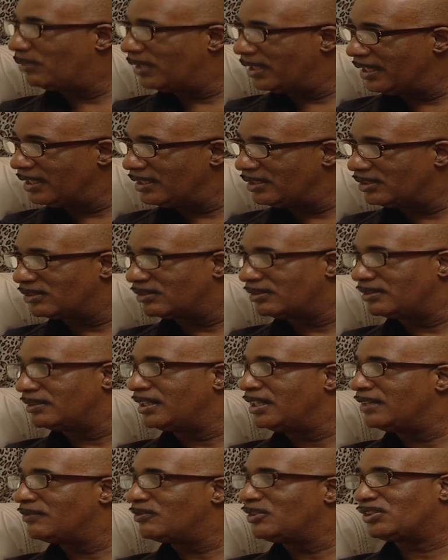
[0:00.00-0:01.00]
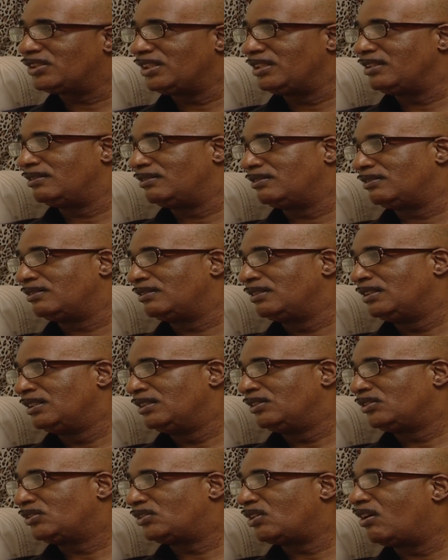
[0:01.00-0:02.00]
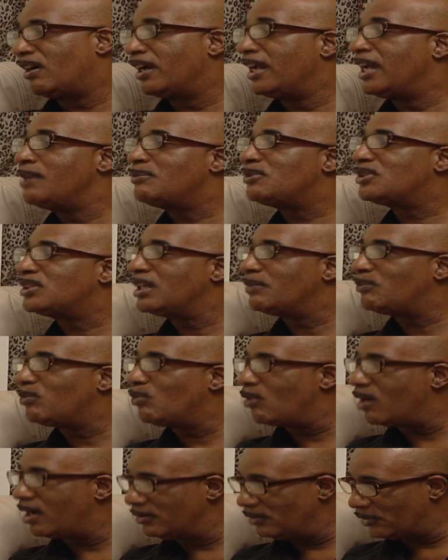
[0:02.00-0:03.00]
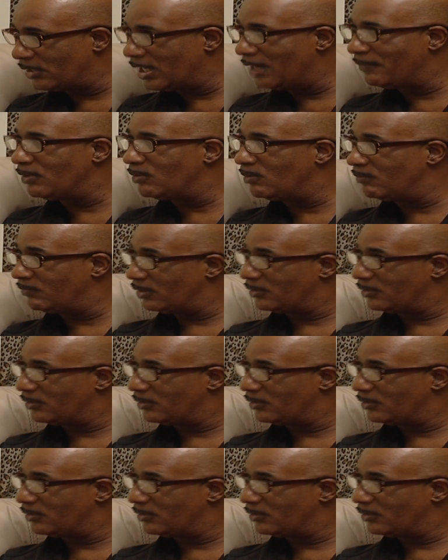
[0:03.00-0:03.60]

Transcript: plays on every single song except one, Driving Home for